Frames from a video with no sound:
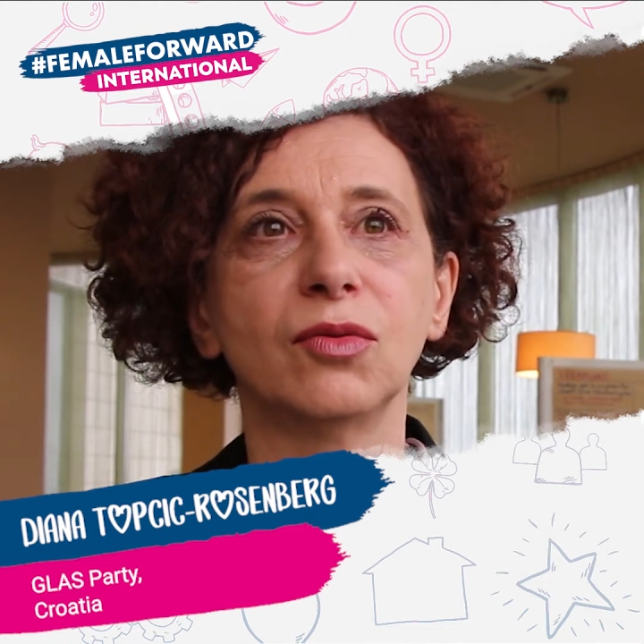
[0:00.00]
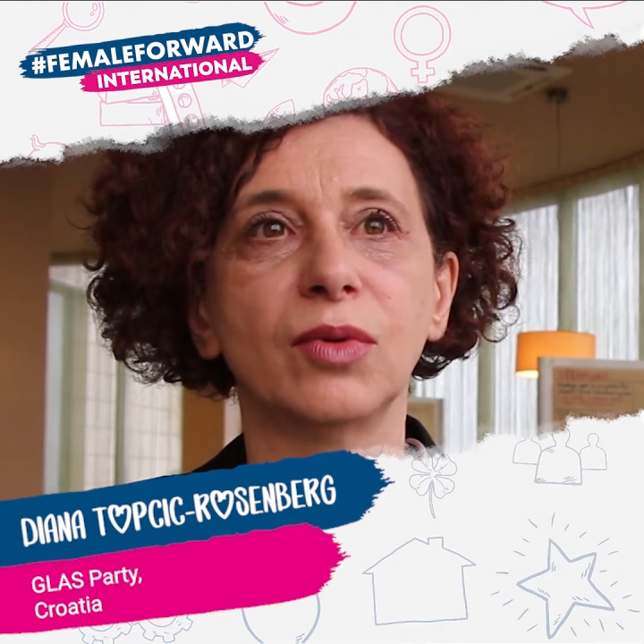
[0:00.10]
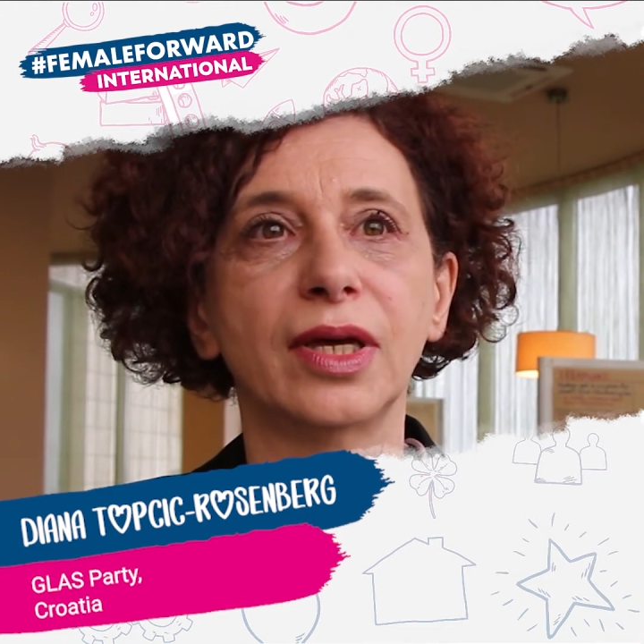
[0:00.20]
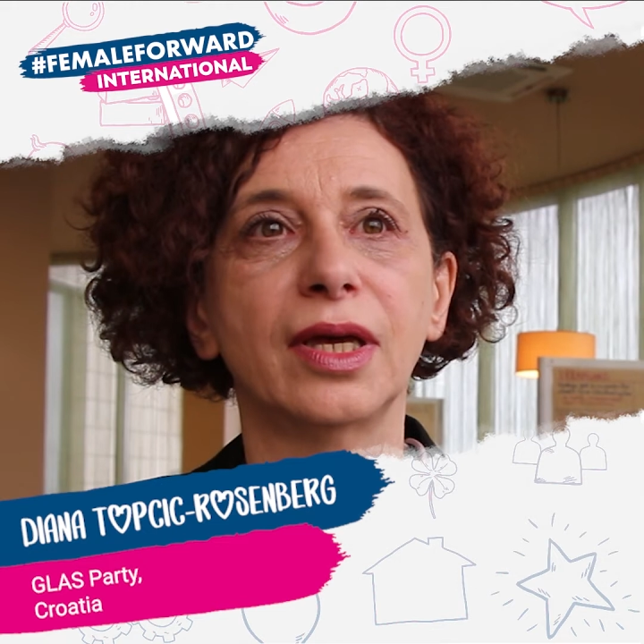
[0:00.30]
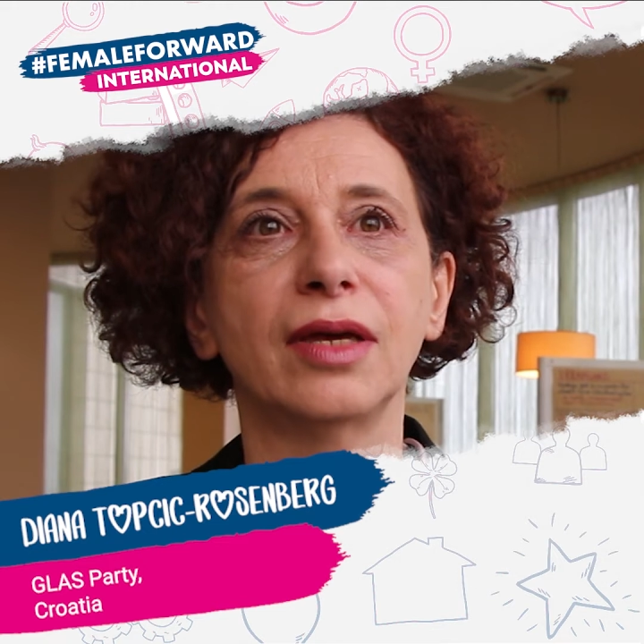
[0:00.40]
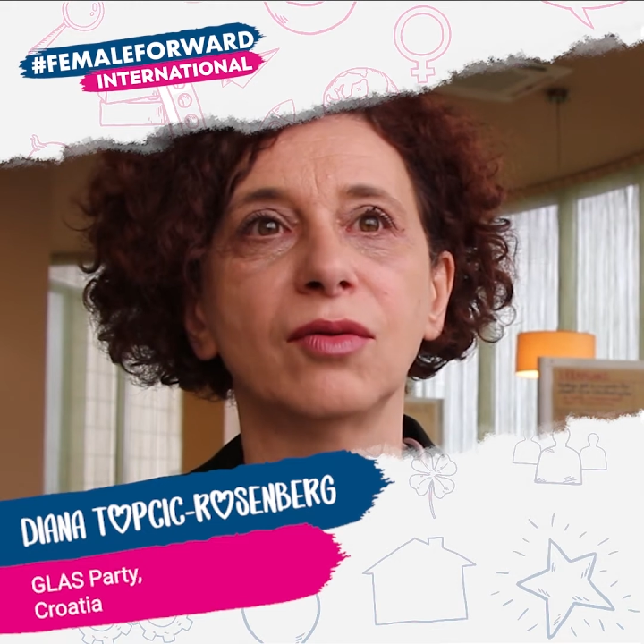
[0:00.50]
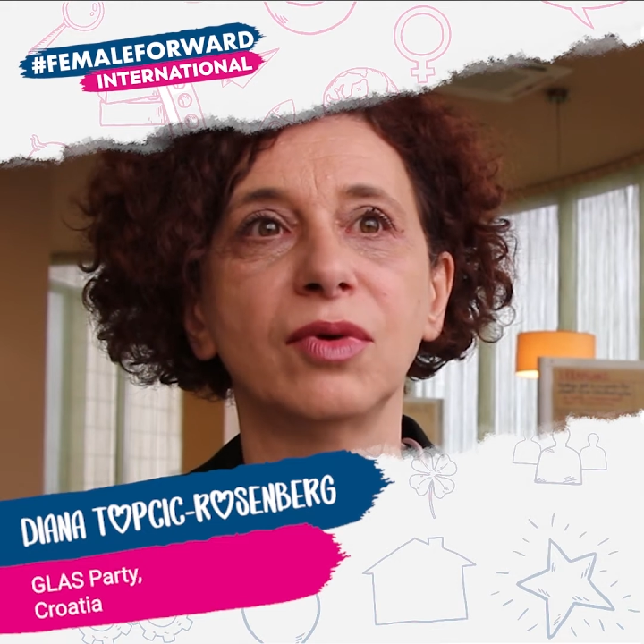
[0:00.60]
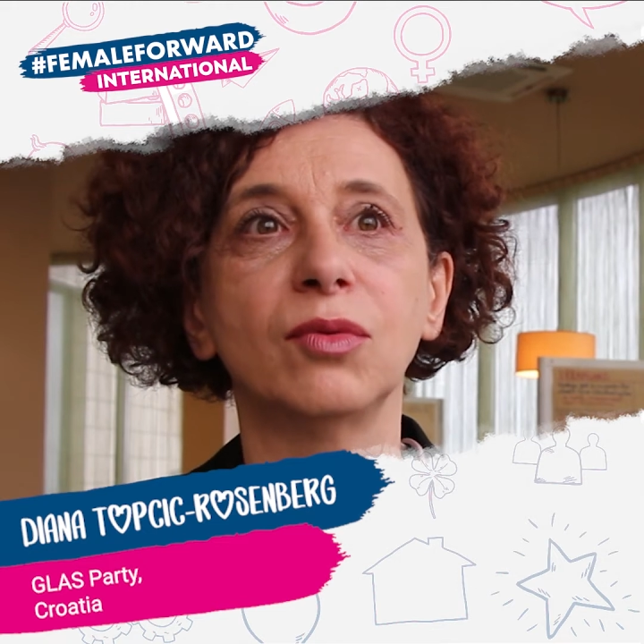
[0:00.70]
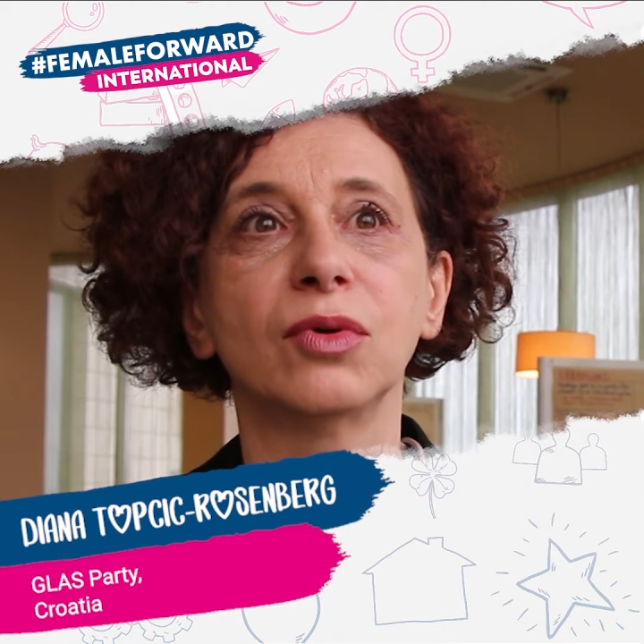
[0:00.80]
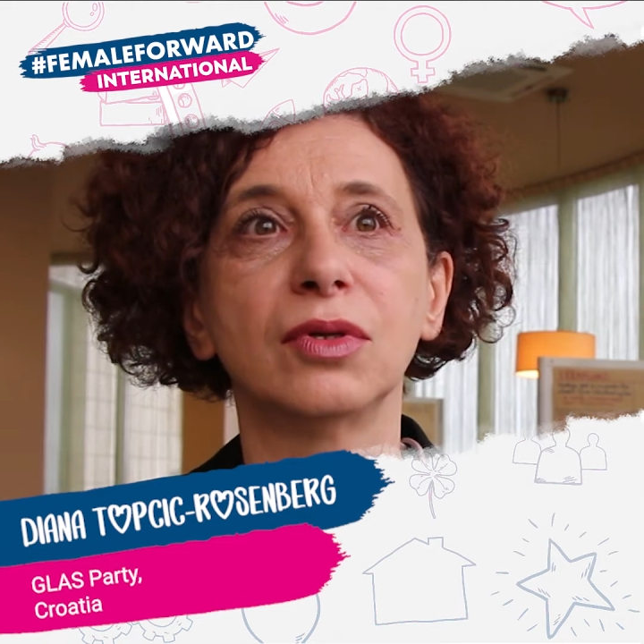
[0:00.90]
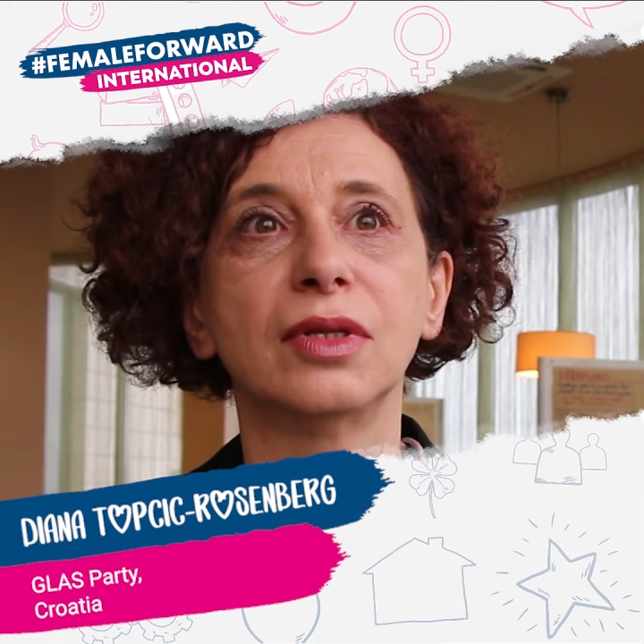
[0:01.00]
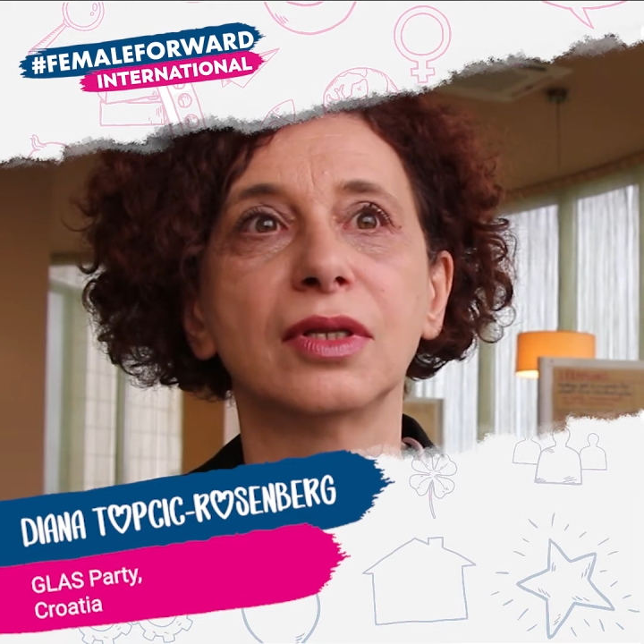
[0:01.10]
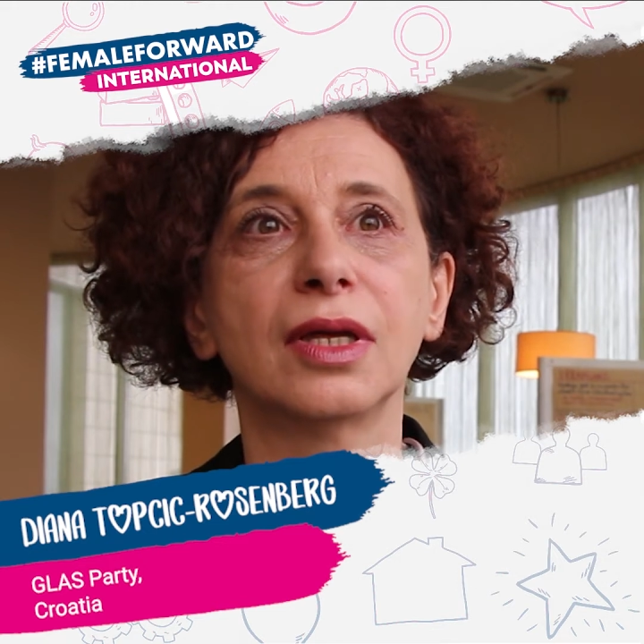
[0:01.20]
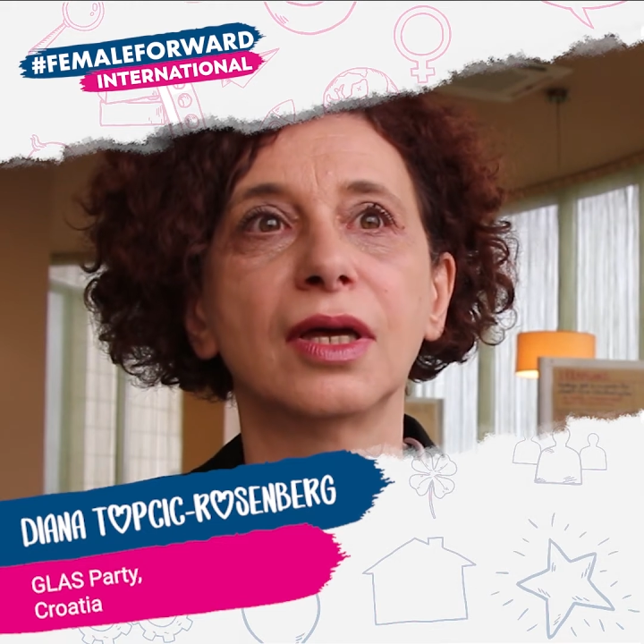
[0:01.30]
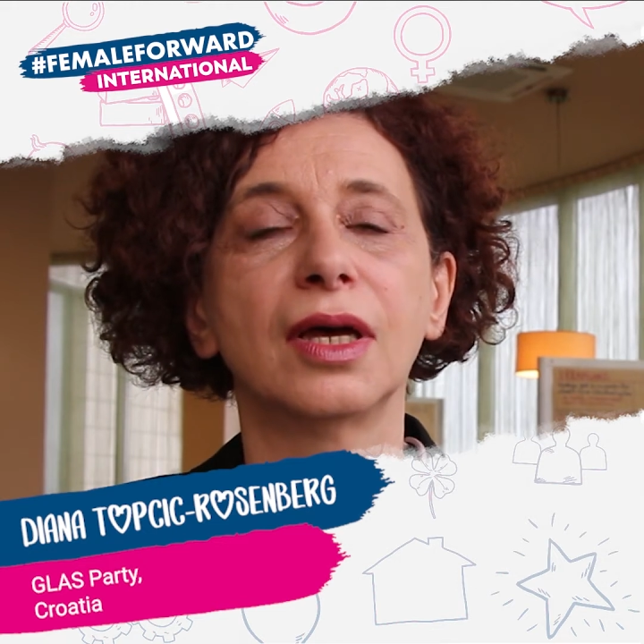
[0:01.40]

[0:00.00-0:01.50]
the way we want